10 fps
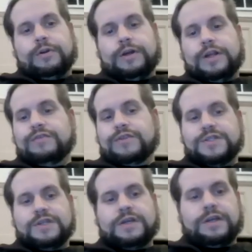what I'd have to
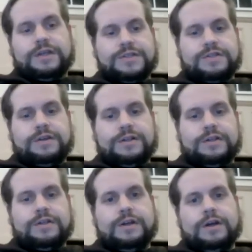say is that
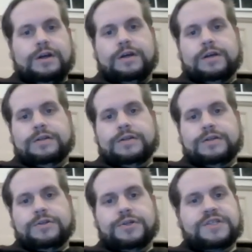
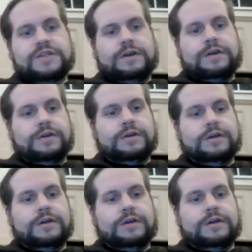just like